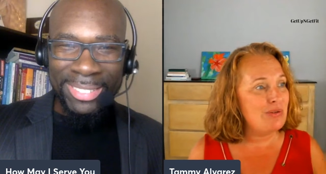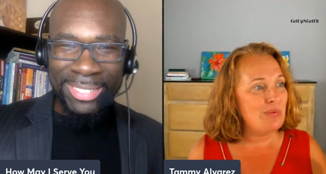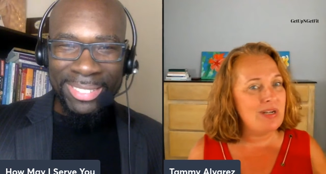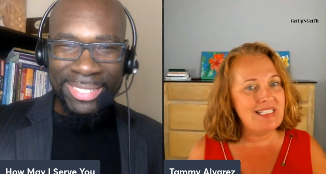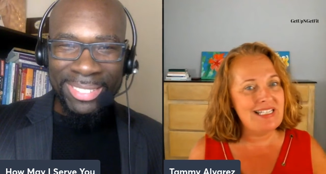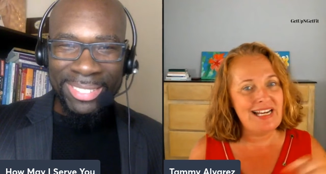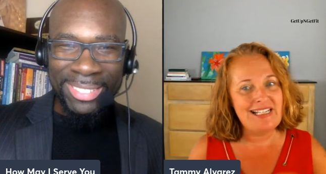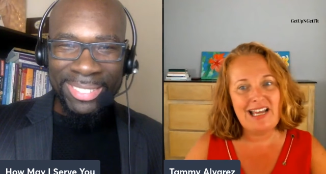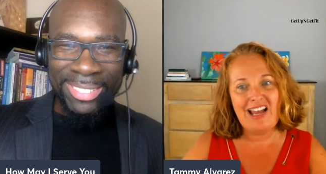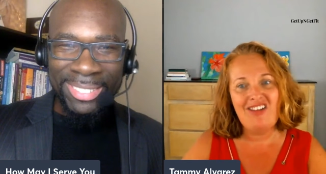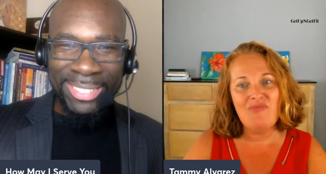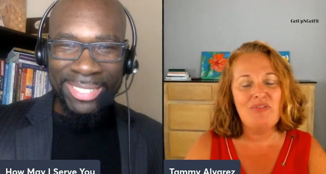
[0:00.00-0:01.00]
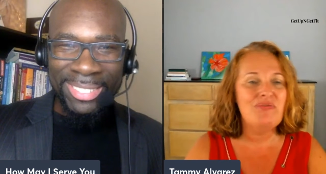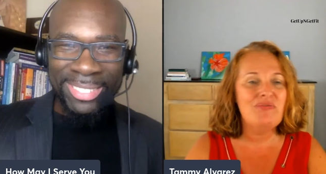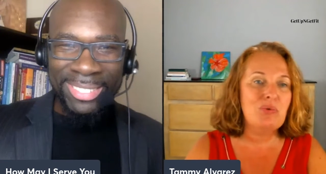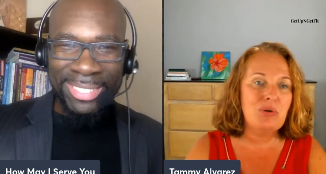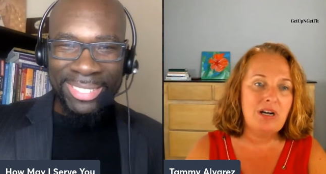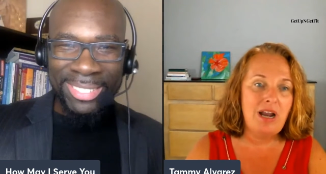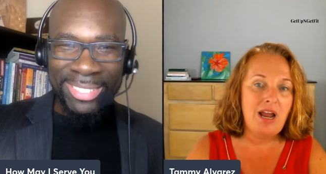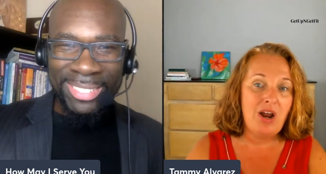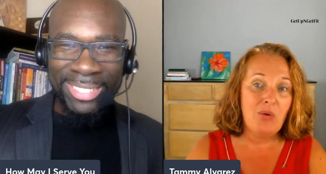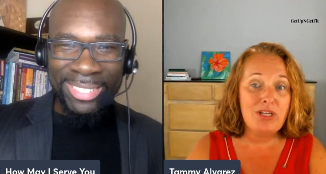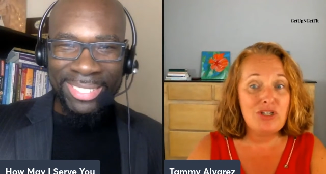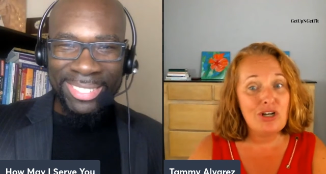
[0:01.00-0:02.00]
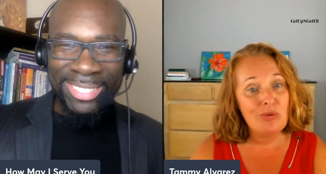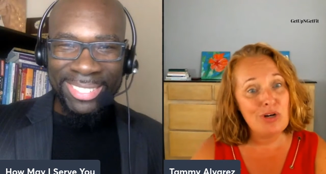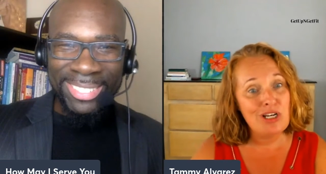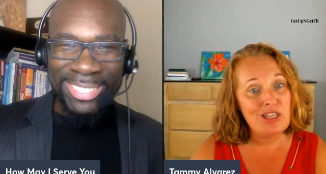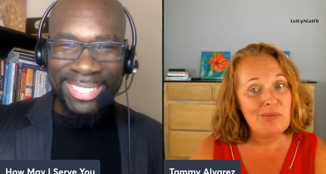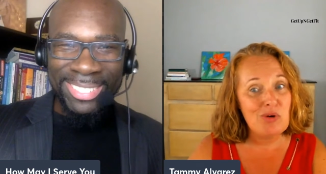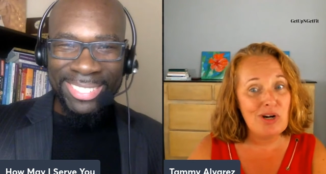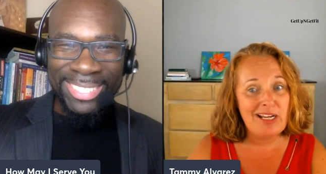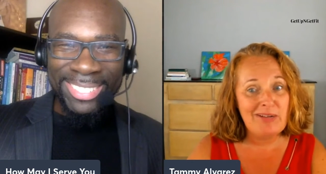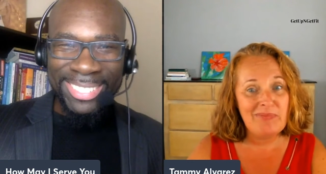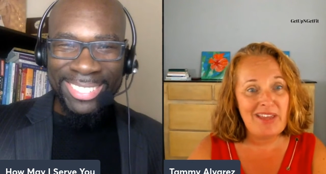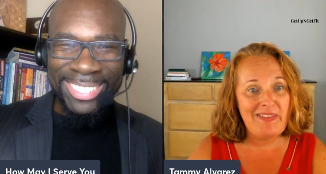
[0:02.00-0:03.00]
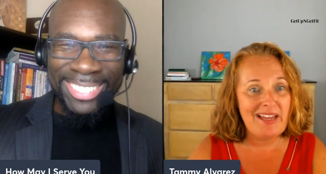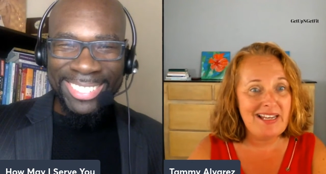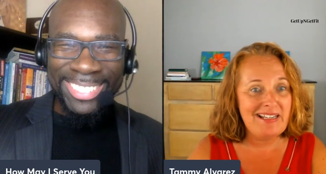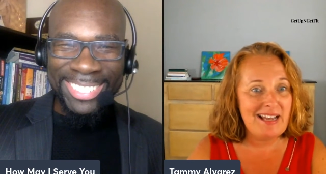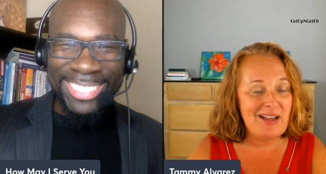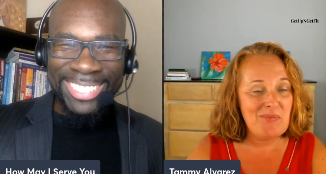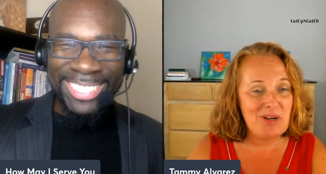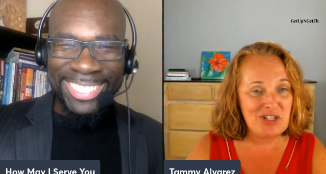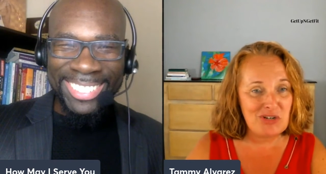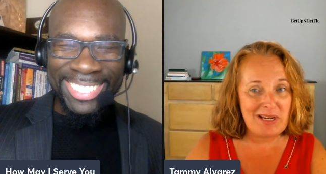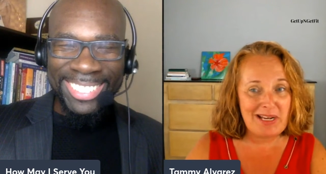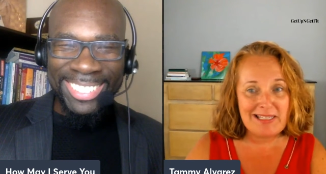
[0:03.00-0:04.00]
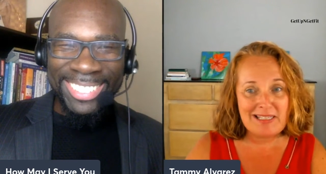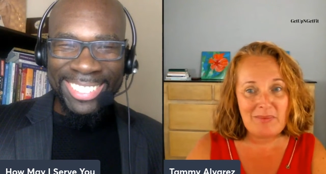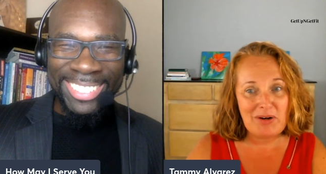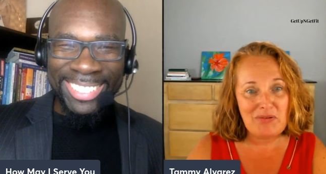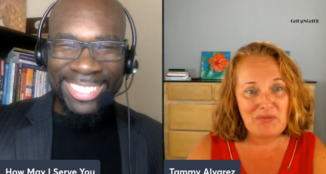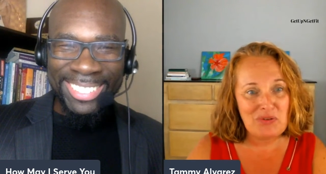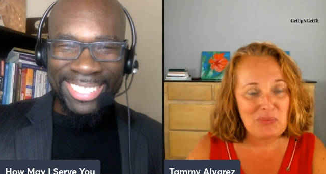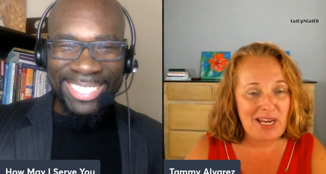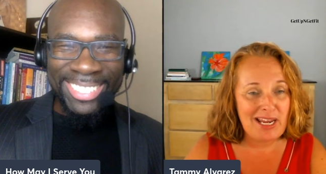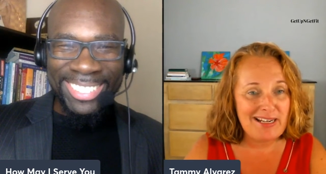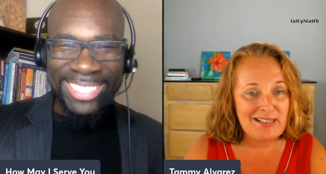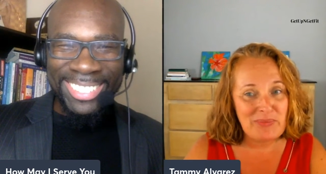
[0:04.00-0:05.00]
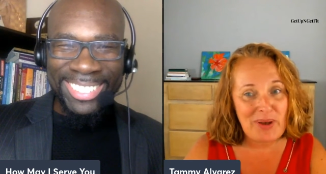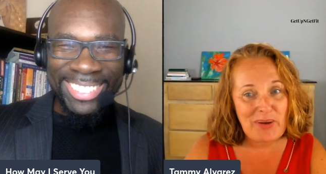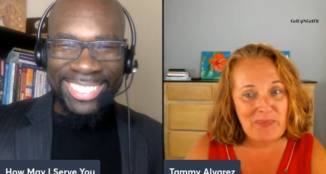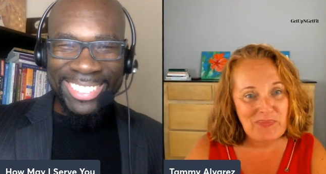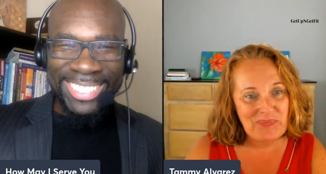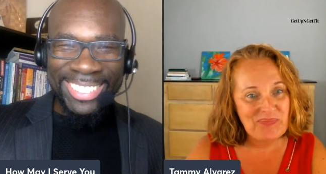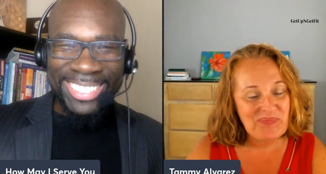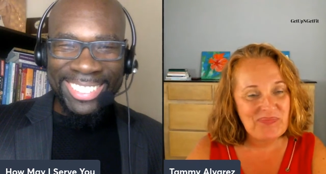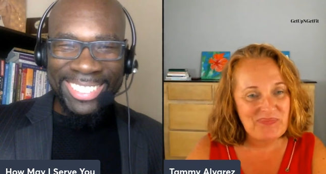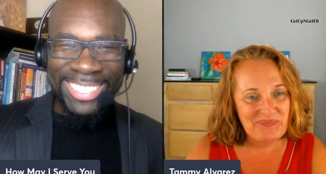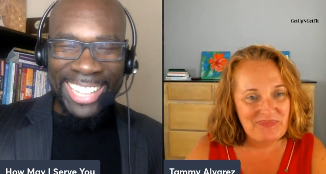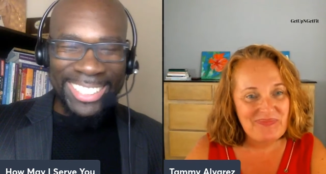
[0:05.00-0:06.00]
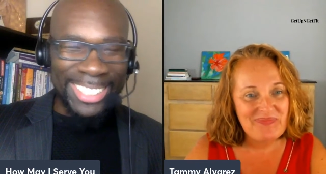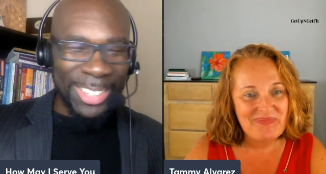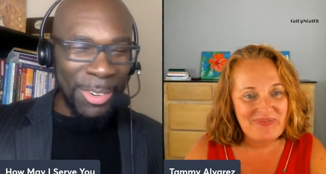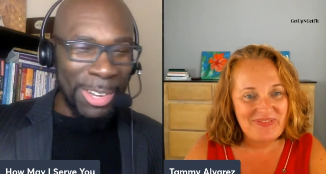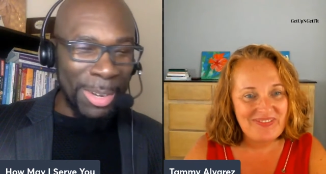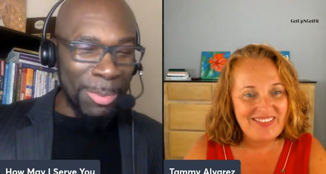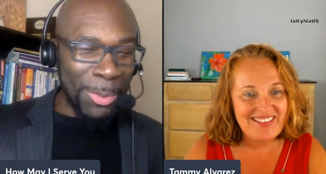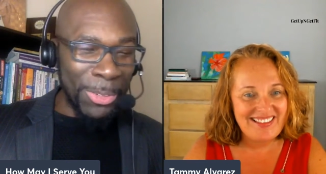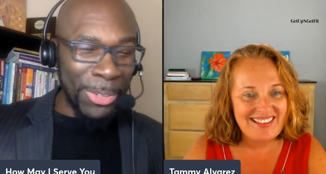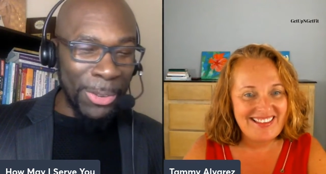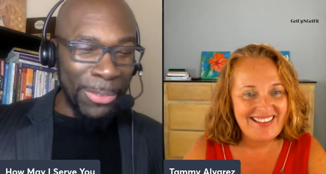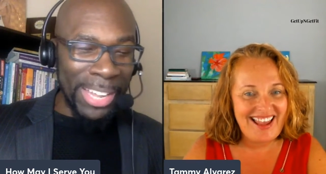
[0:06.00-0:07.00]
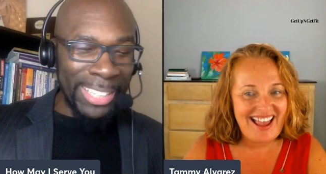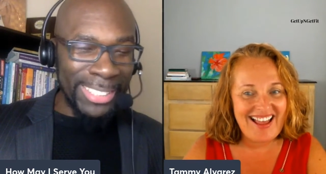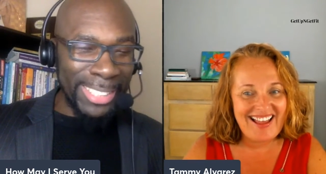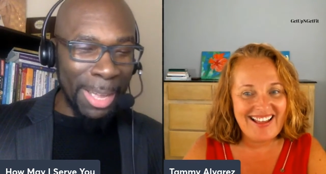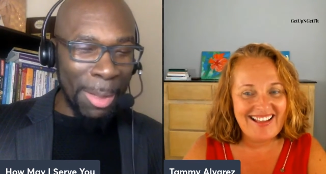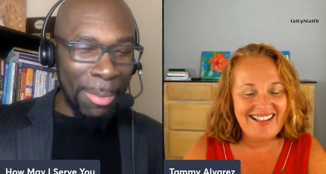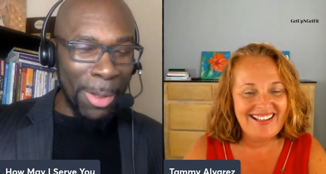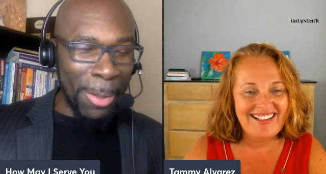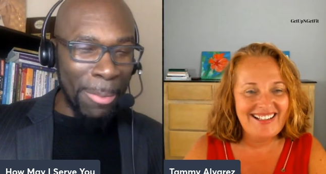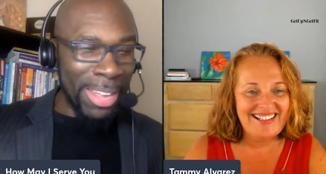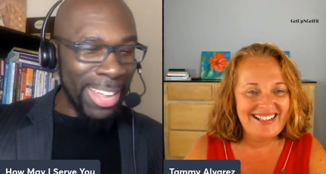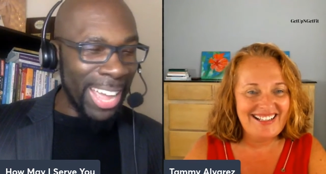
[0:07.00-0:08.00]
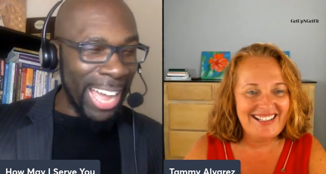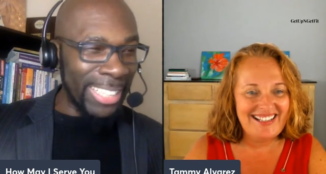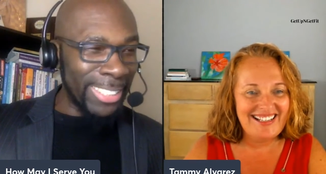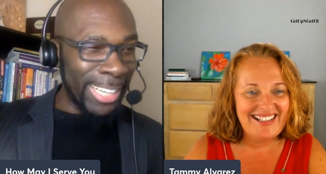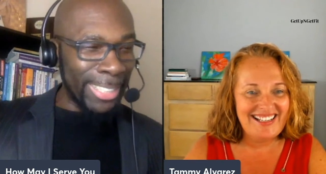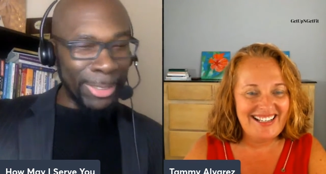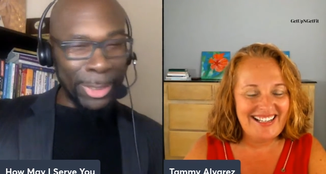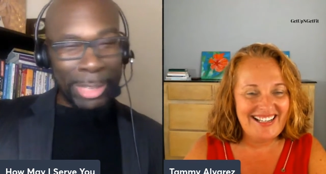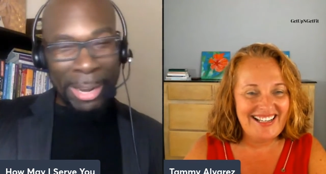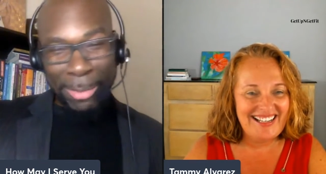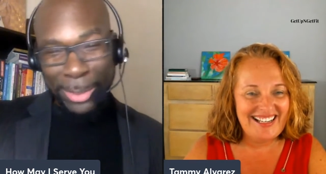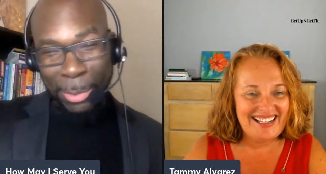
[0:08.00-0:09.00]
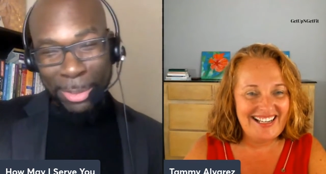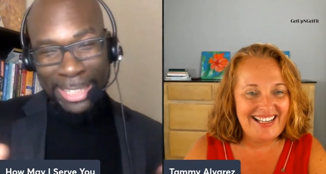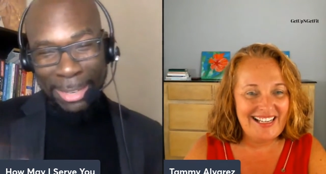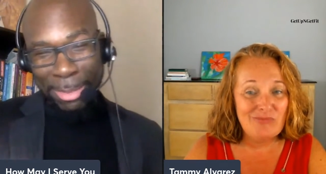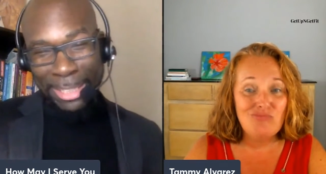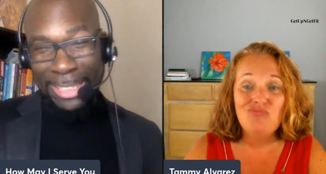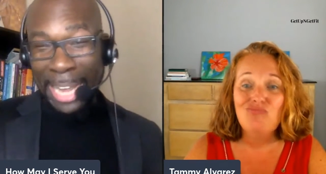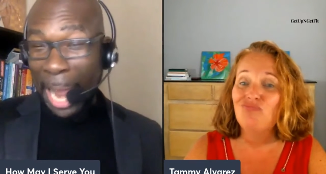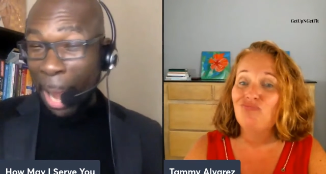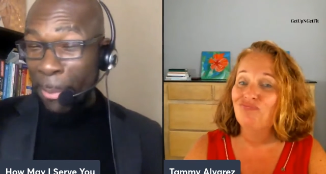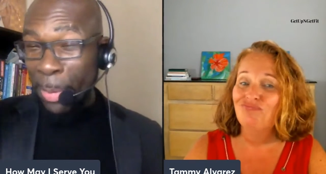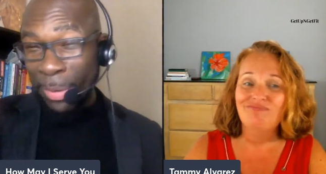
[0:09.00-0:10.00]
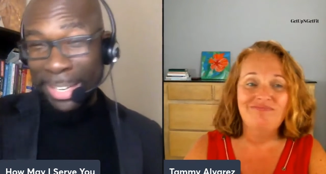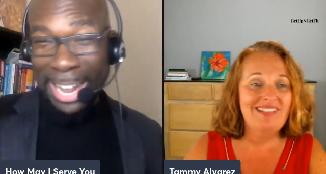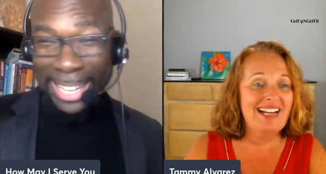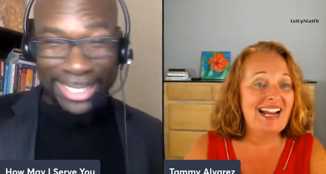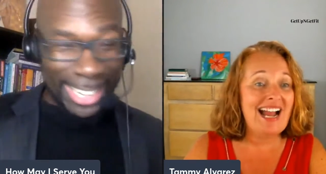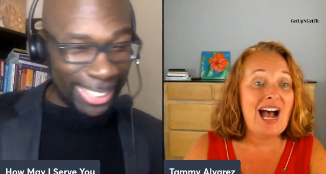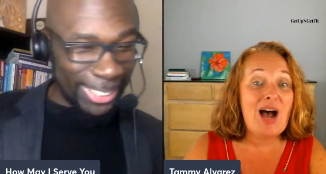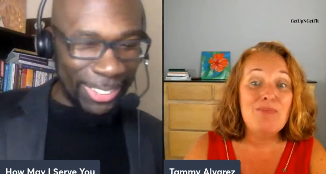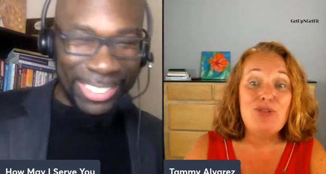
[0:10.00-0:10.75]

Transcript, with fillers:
Speaker 1: to do a one tank dive before we start work in the morning and then uh, make sure we get some in over the weekend as well
Speaker 2: that's incredible. You know, next time um I decided to travel towards that region, I'm going to contact you.